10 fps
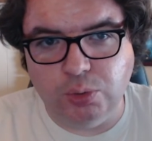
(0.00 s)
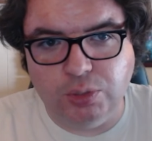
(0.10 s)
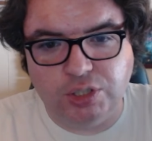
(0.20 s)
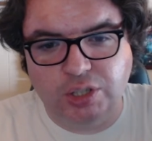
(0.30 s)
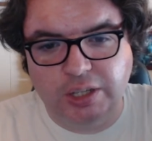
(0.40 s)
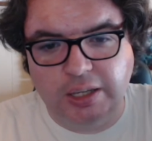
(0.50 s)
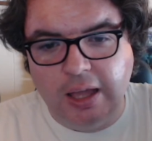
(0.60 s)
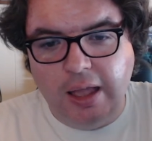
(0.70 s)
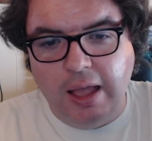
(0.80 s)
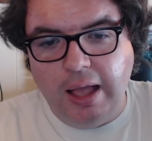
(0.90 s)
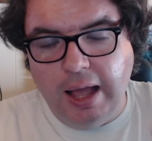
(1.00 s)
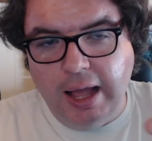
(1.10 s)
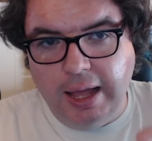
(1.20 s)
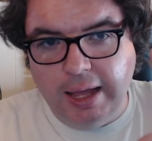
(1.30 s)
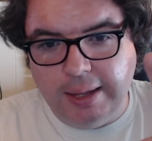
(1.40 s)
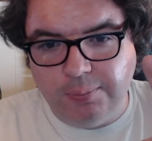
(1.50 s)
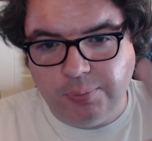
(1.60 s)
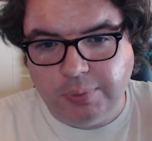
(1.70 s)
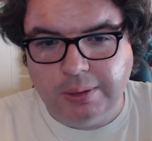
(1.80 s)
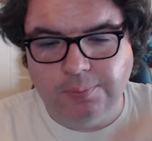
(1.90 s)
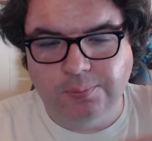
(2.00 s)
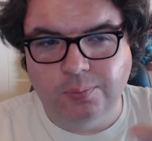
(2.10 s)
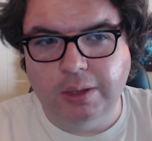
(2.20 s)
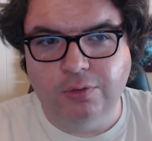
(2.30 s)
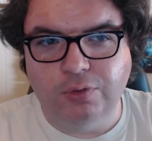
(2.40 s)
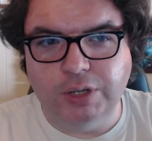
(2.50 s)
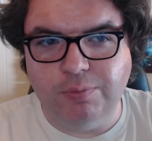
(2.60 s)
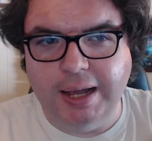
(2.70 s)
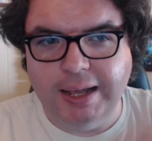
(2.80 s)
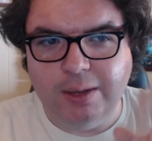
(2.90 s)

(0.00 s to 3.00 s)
Does the um forgive my